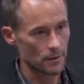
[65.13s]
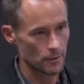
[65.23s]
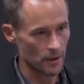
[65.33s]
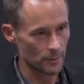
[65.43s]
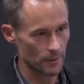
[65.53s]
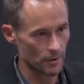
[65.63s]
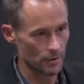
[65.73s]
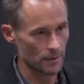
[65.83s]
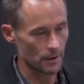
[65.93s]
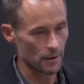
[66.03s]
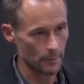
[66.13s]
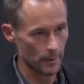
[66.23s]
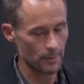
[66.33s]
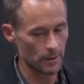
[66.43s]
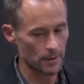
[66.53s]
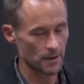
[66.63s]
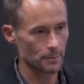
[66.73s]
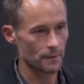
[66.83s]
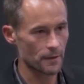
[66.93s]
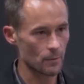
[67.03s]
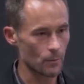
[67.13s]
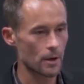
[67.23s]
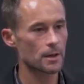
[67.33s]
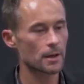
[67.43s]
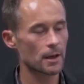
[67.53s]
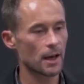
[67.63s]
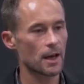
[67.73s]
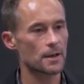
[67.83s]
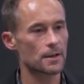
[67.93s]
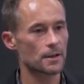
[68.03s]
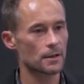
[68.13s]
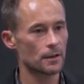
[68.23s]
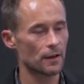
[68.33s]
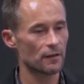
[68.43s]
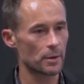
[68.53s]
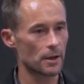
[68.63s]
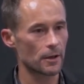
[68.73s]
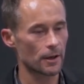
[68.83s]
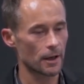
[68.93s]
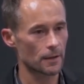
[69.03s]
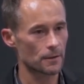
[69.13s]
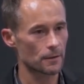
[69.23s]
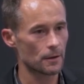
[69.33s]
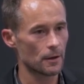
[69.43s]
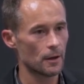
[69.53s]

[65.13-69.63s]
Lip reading: circumcisions on babies to prevent 1 case of penile cancer,